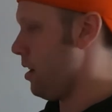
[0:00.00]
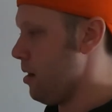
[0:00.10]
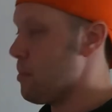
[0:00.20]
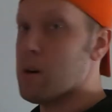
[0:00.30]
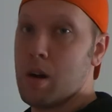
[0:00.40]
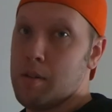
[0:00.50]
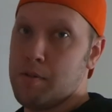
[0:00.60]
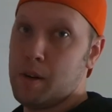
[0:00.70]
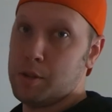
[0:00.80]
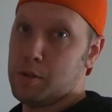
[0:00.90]
a number
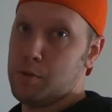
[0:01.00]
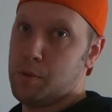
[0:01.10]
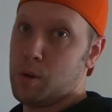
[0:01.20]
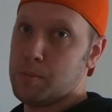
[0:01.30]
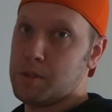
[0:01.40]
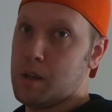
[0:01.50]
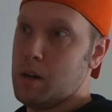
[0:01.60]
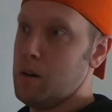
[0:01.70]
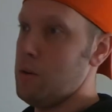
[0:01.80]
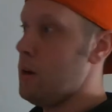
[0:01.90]
of functional forms.
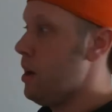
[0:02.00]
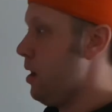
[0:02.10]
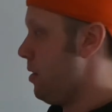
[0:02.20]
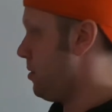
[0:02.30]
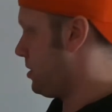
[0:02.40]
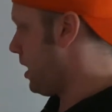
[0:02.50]
So there's